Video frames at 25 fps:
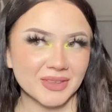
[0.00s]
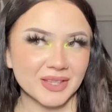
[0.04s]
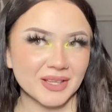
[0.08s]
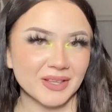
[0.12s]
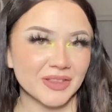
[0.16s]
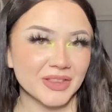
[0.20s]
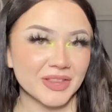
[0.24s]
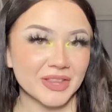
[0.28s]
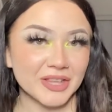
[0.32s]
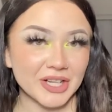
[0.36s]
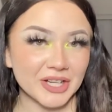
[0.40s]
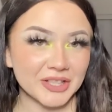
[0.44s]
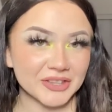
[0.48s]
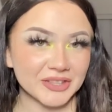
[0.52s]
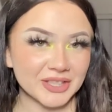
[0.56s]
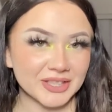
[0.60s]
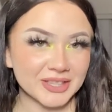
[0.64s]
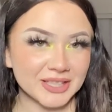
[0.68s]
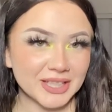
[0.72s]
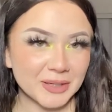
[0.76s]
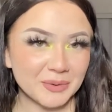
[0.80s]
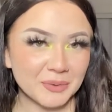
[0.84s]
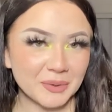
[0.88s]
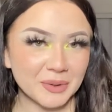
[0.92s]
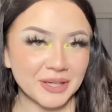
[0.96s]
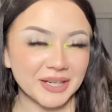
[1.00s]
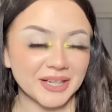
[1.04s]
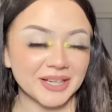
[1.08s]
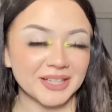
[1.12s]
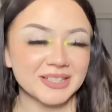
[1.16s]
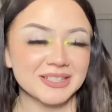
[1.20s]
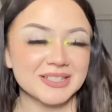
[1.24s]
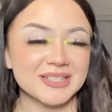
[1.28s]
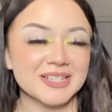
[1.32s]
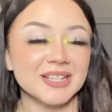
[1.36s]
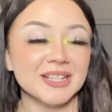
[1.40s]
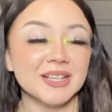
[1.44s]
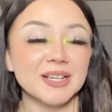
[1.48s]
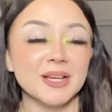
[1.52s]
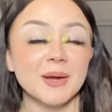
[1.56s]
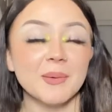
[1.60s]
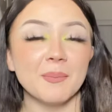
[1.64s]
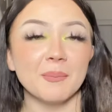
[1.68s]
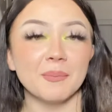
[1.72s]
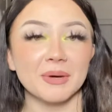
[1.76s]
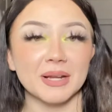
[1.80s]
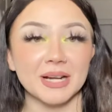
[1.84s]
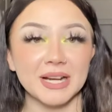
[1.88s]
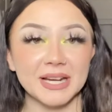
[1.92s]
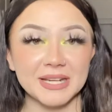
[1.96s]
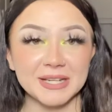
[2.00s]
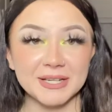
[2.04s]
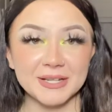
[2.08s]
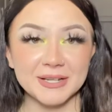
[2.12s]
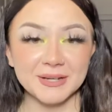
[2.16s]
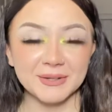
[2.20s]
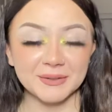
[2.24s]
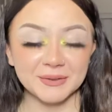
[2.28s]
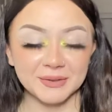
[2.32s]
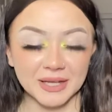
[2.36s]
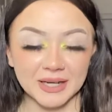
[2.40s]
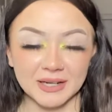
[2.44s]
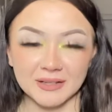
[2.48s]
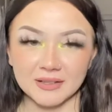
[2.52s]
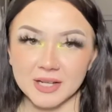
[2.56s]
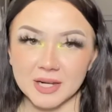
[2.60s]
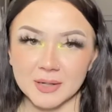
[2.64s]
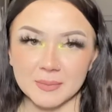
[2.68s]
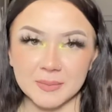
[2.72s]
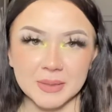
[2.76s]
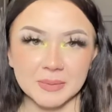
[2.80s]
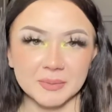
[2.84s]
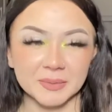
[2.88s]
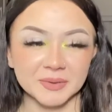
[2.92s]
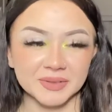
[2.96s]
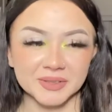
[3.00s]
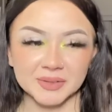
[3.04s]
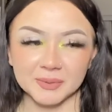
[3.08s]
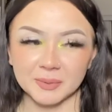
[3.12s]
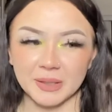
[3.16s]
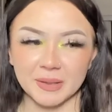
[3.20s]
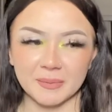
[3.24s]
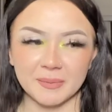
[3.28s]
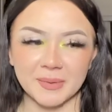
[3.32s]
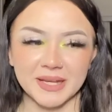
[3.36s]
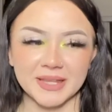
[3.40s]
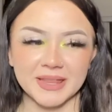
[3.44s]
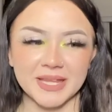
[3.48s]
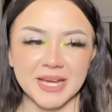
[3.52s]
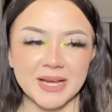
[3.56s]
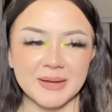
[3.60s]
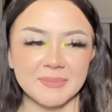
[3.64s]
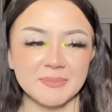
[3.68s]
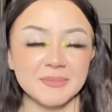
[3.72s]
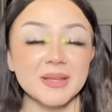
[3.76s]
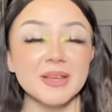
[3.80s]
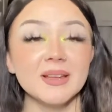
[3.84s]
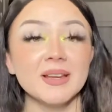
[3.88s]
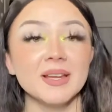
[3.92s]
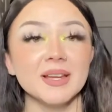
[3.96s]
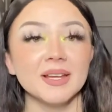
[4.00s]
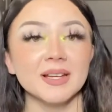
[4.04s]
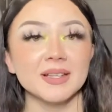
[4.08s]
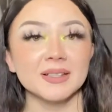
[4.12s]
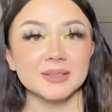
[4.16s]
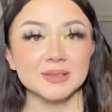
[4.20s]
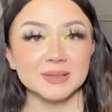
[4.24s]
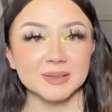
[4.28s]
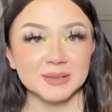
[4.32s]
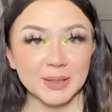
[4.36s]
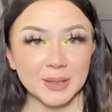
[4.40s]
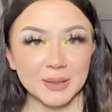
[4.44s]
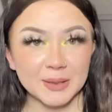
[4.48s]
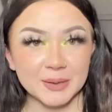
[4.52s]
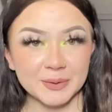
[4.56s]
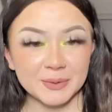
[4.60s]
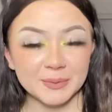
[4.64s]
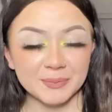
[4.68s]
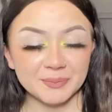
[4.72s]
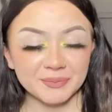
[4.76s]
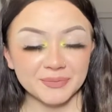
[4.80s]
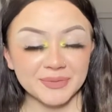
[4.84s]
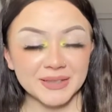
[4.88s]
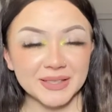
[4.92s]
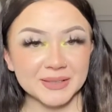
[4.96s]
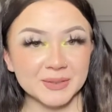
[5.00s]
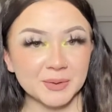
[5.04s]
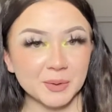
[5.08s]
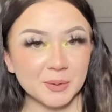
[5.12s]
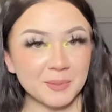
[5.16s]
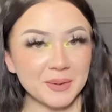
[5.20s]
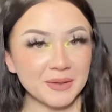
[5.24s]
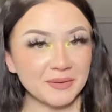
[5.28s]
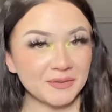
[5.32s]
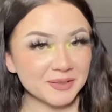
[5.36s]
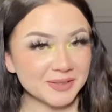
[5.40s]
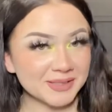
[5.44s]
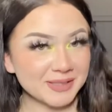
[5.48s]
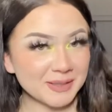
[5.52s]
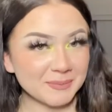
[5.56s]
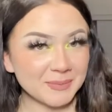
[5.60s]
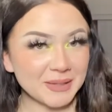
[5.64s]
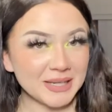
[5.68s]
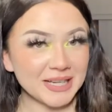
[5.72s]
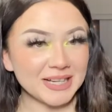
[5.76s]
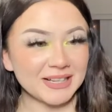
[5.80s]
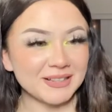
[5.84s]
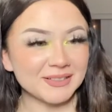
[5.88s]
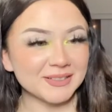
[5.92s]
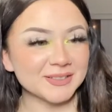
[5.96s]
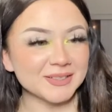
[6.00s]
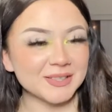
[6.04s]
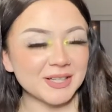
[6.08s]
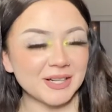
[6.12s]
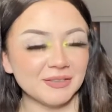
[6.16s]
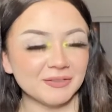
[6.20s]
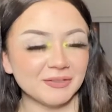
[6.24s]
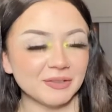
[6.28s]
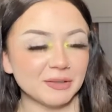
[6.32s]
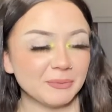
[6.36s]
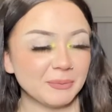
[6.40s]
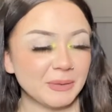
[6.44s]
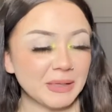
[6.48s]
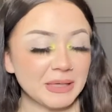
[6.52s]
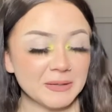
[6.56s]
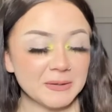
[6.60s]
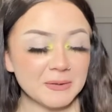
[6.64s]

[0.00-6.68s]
thought that they worked, but I know that a lot of people swear by them. So this will be for somebody else, not for me,